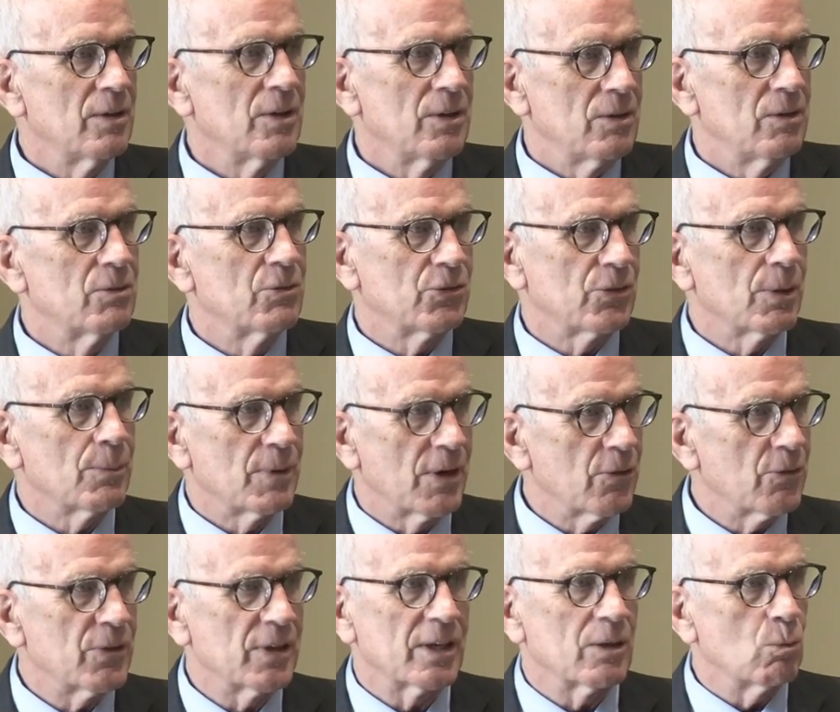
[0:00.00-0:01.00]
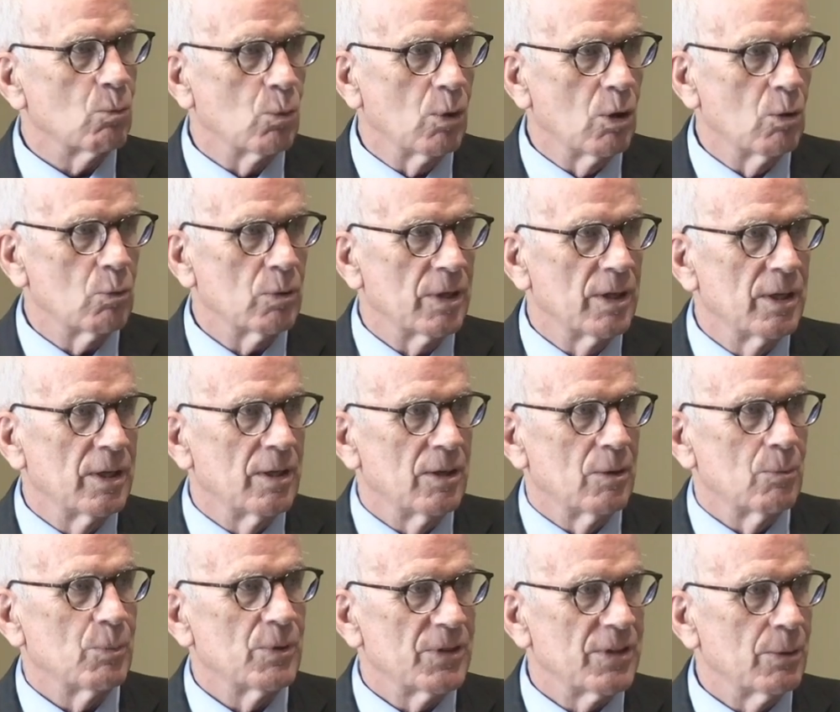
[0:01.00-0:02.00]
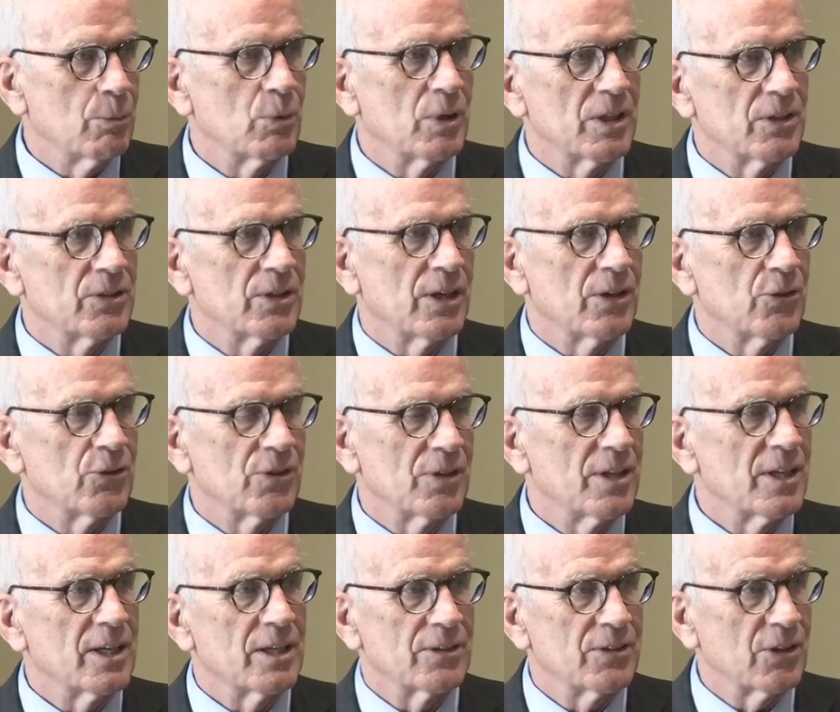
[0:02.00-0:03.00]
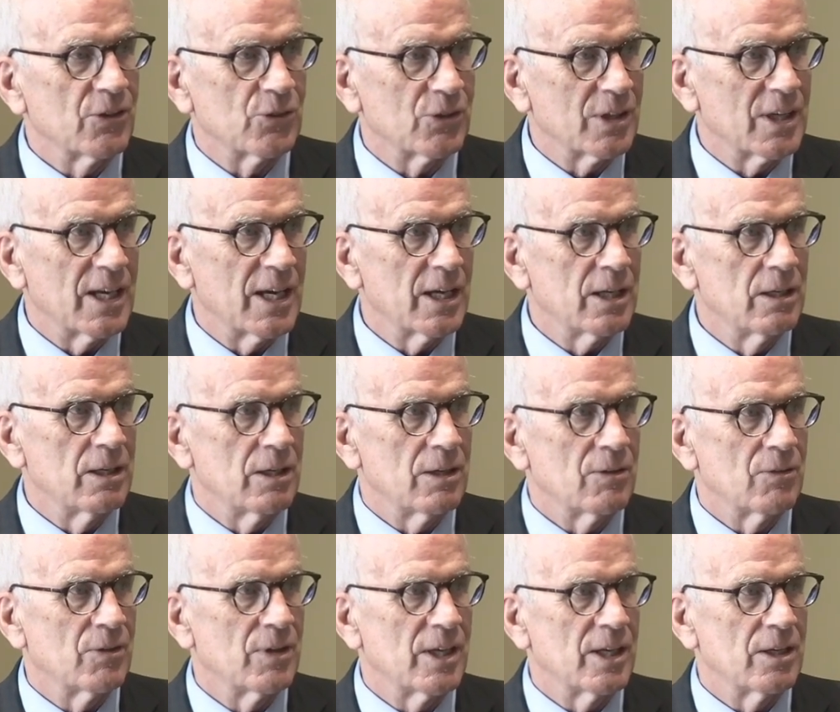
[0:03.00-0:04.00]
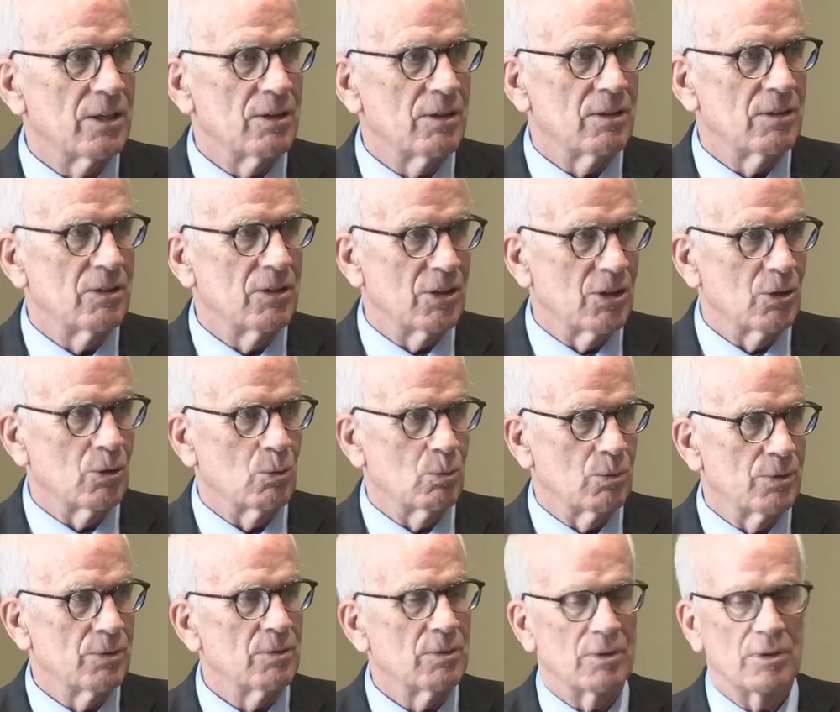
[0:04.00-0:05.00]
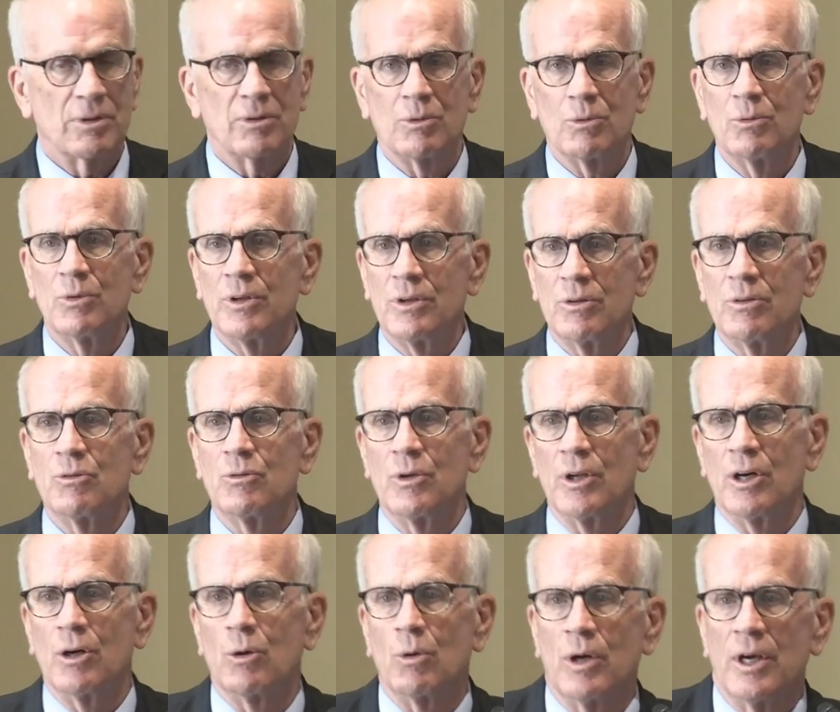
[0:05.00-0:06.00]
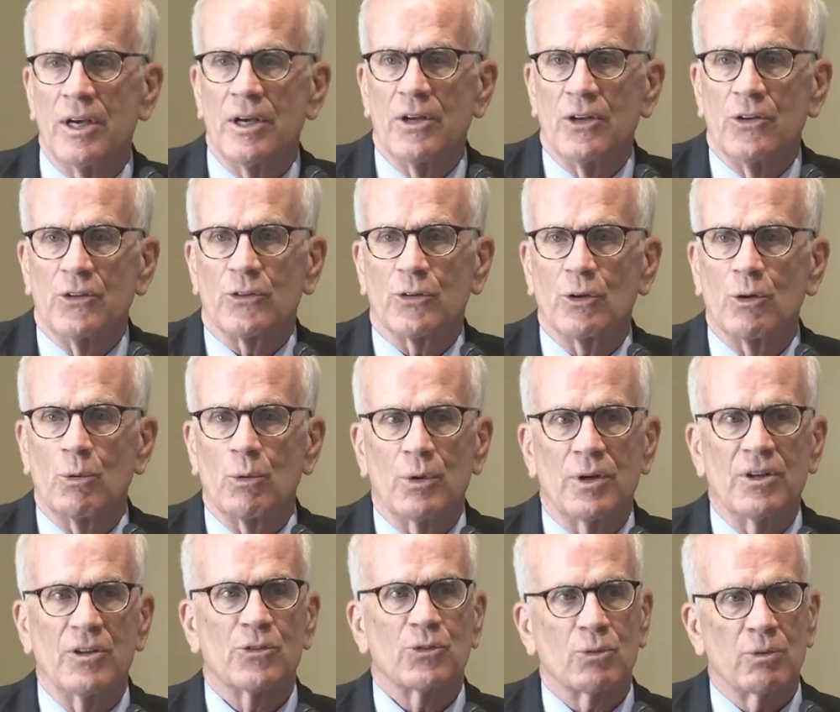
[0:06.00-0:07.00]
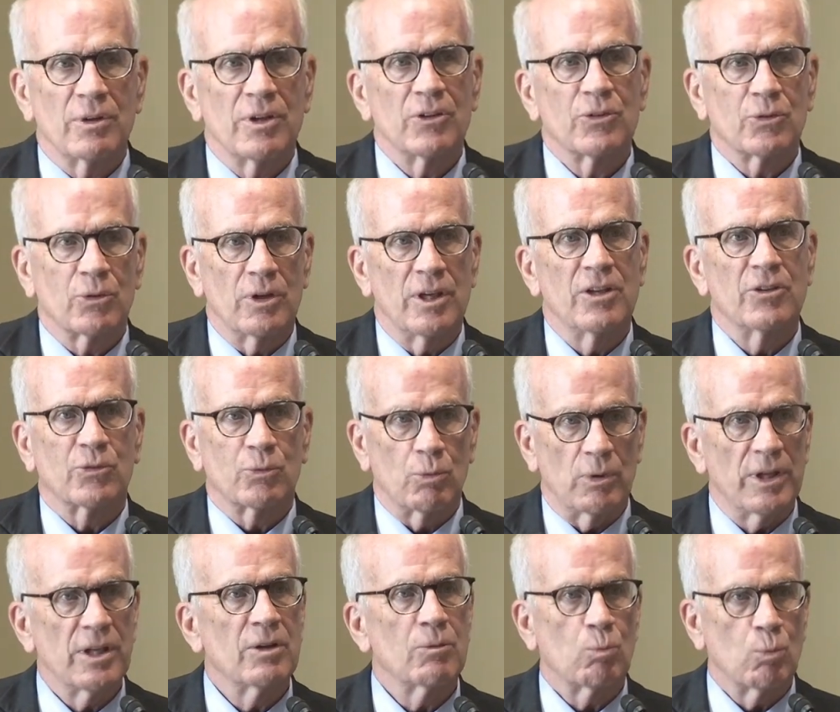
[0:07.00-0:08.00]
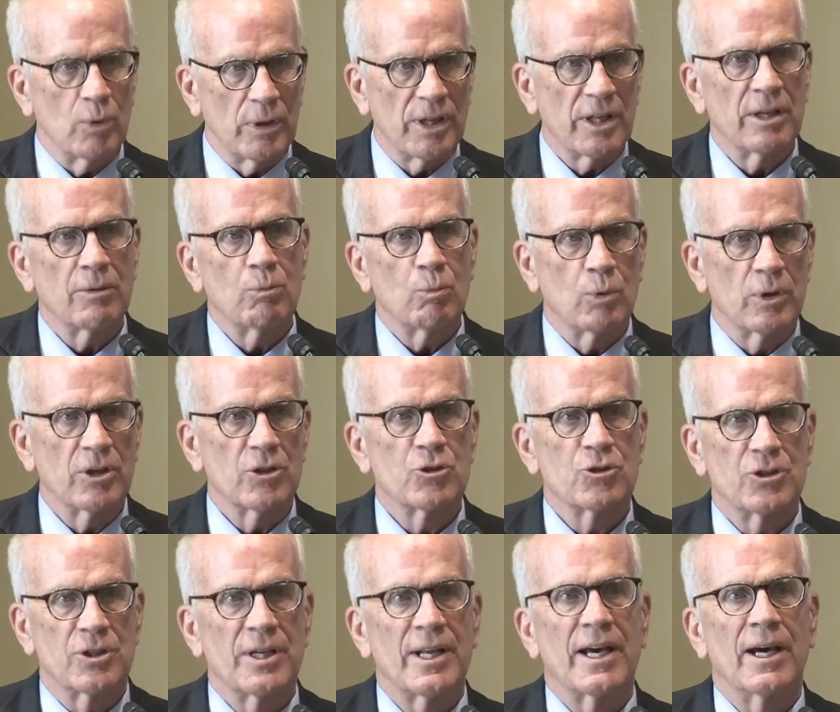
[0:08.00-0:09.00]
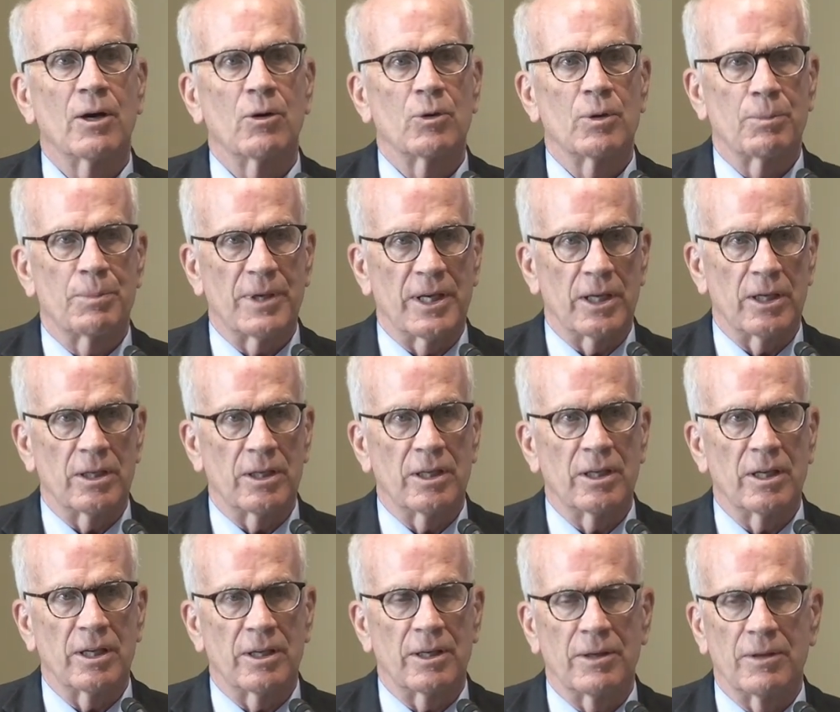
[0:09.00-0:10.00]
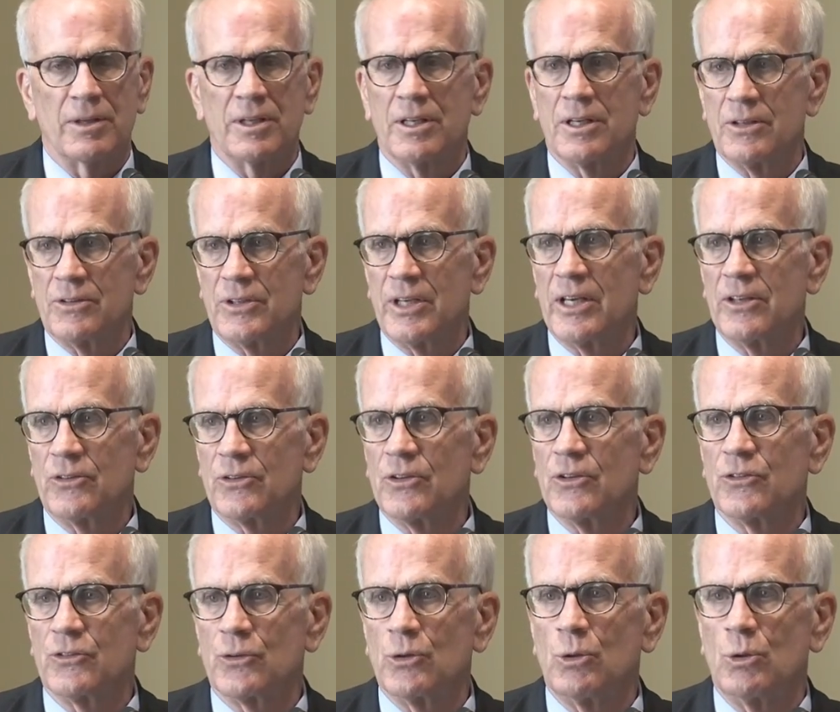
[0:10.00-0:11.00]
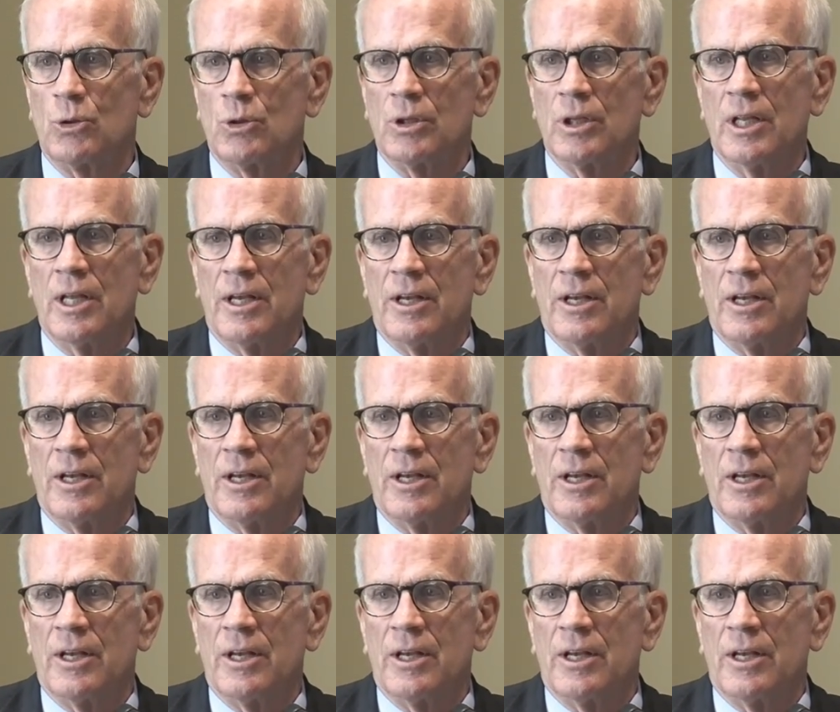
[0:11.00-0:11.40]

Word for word: you somehow think it won't. But then when it does, and then it does again, then you know, you you know. So it's it's it's it, it wears you down a bit, uh, and it takes its toll.